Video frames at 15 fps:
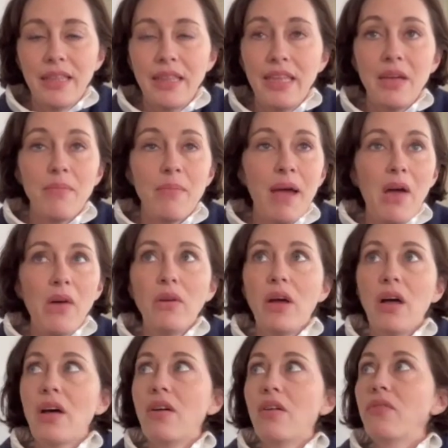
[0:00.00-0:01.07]
the amount
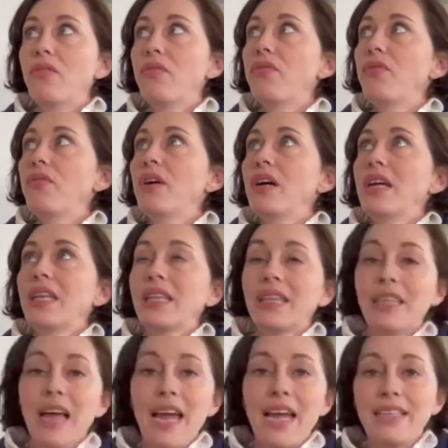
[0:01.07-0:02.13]
of
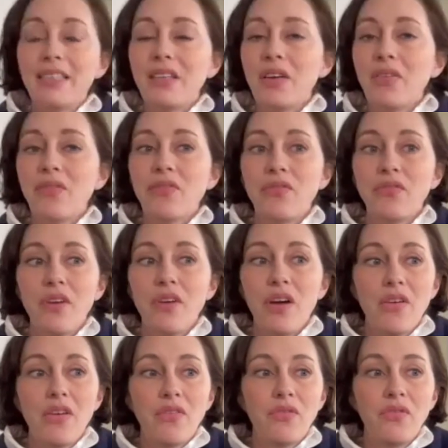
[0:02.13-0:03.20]
lights of,
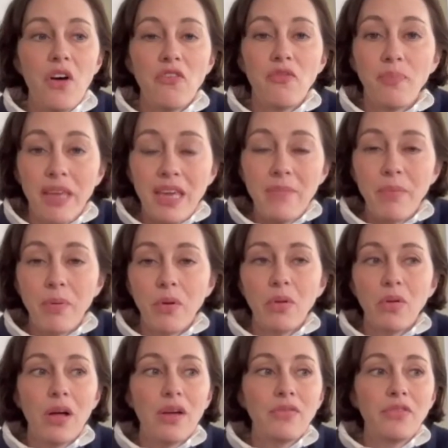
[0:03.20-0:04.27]
of, of
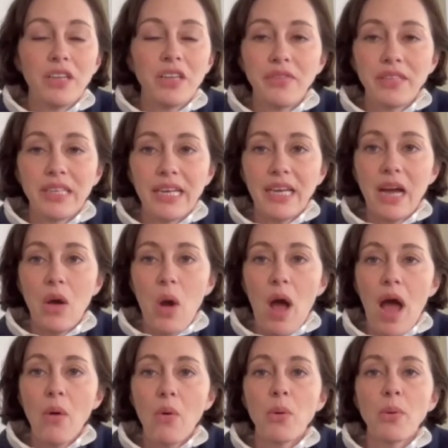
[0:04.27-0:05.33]
people, of stuff. It's like, oh,
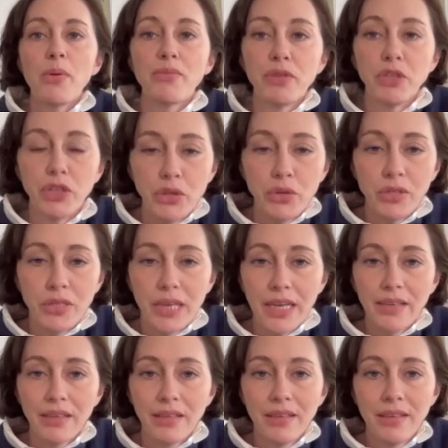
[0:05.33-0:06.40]
how are we
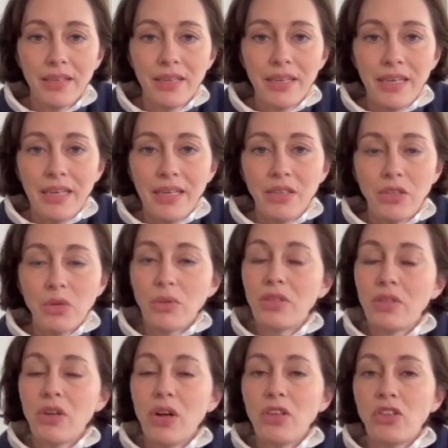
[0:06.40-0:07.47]
reducing? So it's
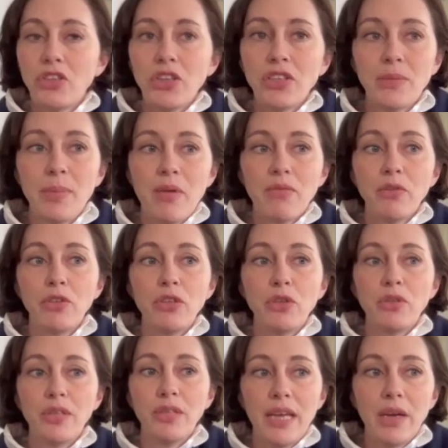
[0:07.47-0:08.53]
not just about
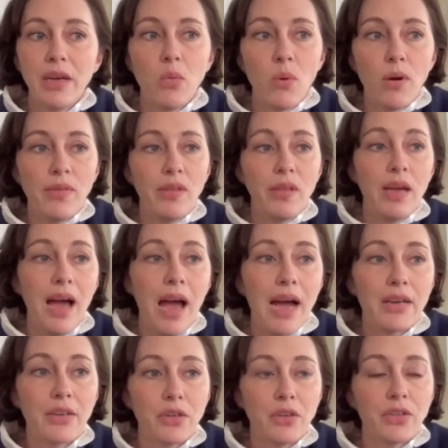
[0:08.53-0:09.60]
reducing what the
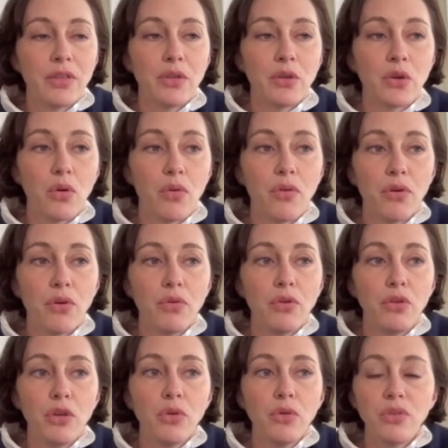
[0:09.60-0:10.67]
actors and the crew
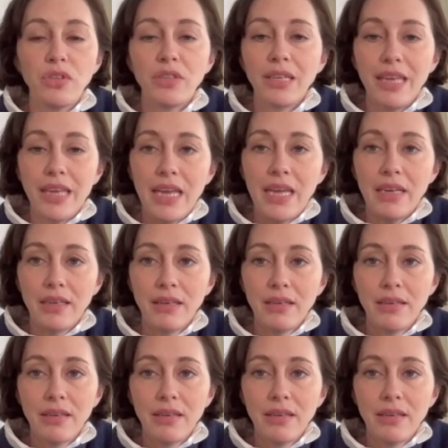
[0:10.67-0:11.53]
use to eat.